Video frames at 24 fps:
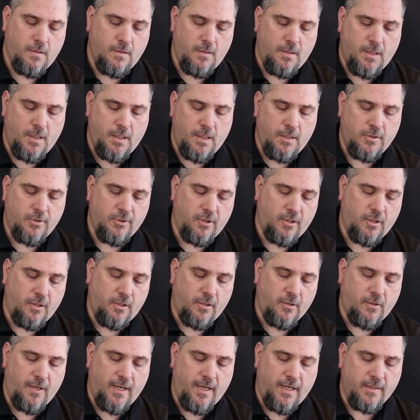And you're going to
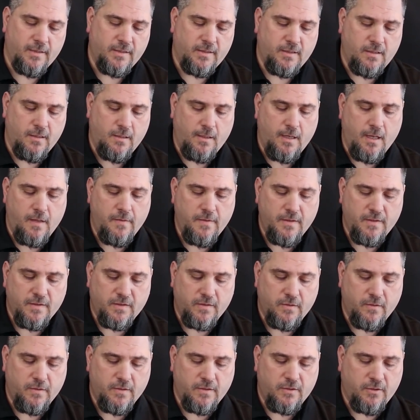go hand snug on this.
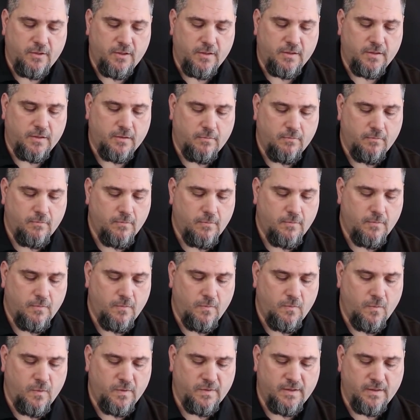So it's just,
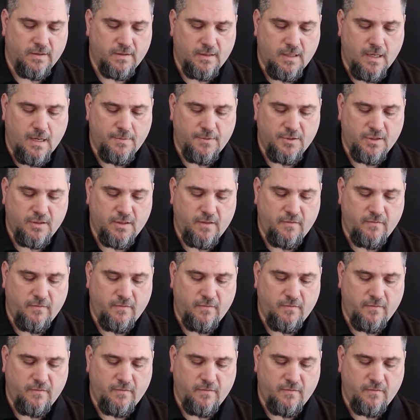once it stops, just